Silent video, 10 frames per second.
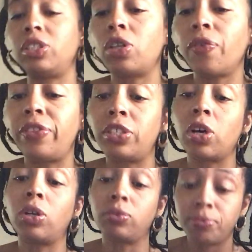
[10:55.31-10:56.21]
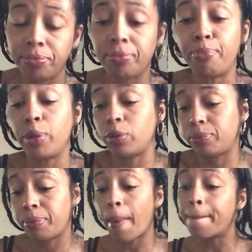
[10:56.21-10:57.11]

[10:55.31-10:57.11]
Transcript: So, boom.